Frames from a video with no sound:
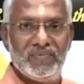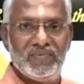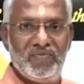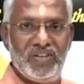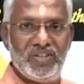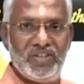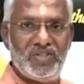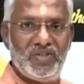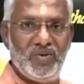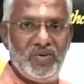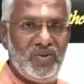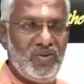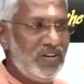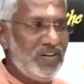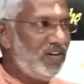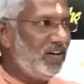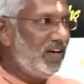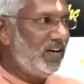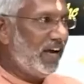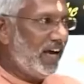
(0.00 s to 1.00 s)
First, you have
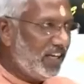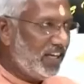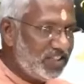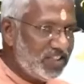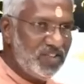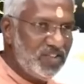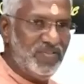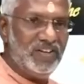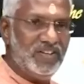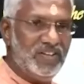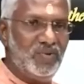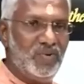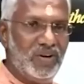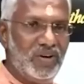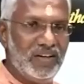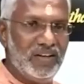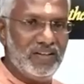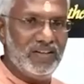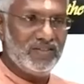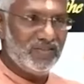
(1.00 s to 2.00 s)
to ask for the
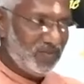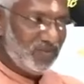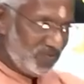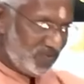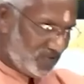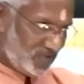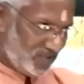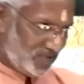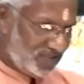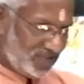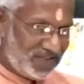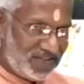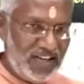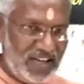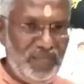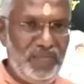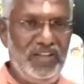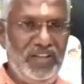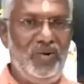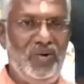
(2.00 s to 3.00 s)
work. So, tell
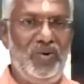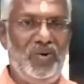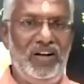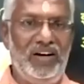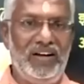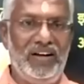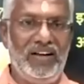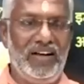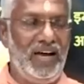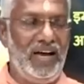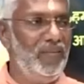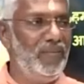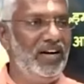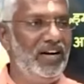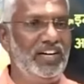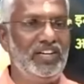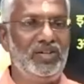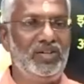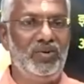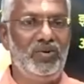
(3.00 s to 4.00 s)
me the work, I'm
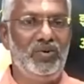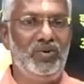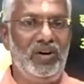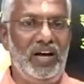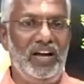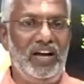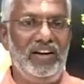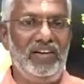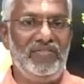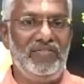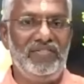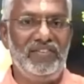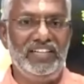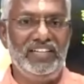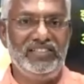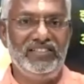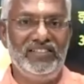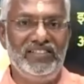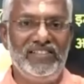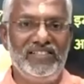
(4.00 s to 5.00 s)
ready to do. I'll
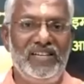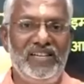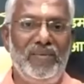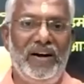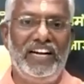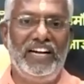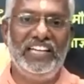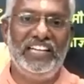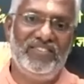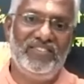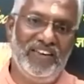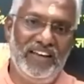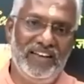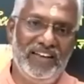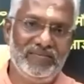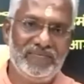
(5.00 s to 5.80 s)
finish the systematic way.